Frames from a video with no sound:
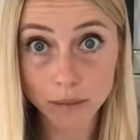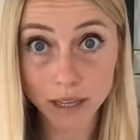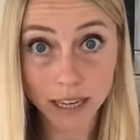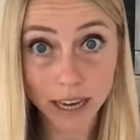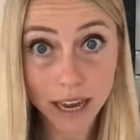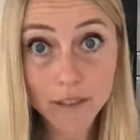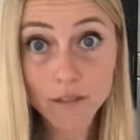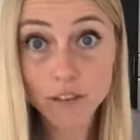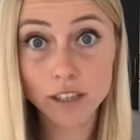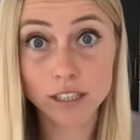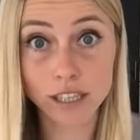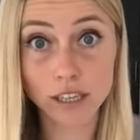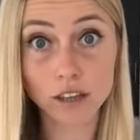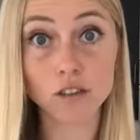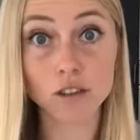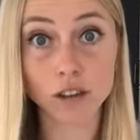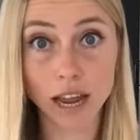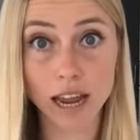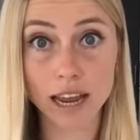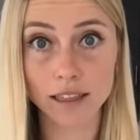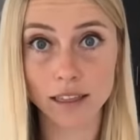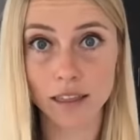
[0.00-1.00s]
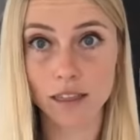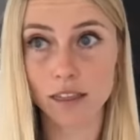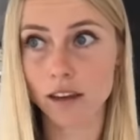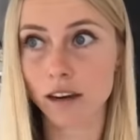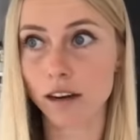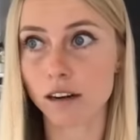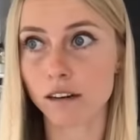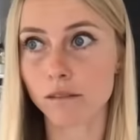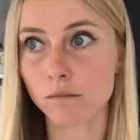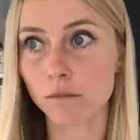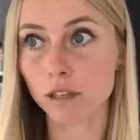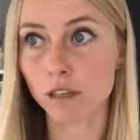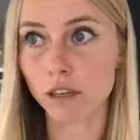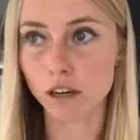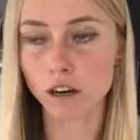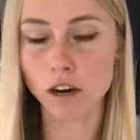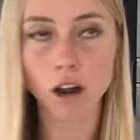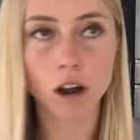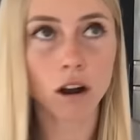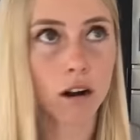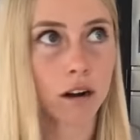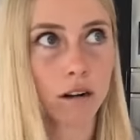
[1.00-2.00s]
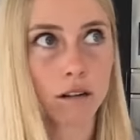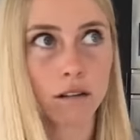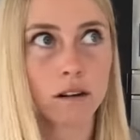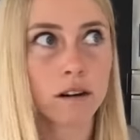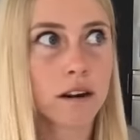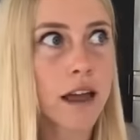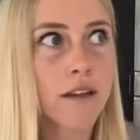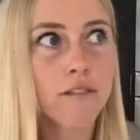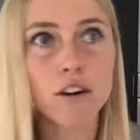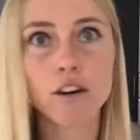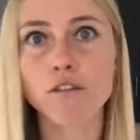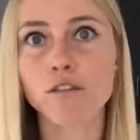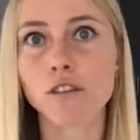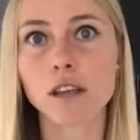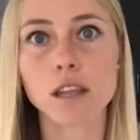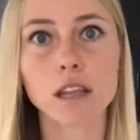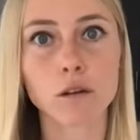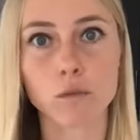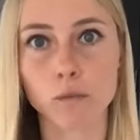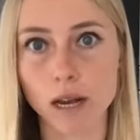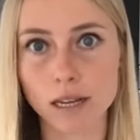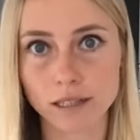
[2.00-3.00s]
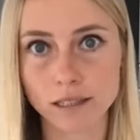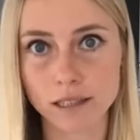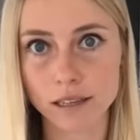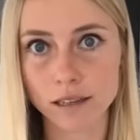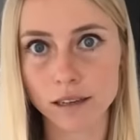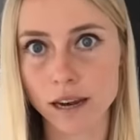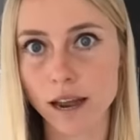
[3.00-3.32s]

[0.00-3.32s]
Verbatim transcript: like every single night that they're not never feeling rested,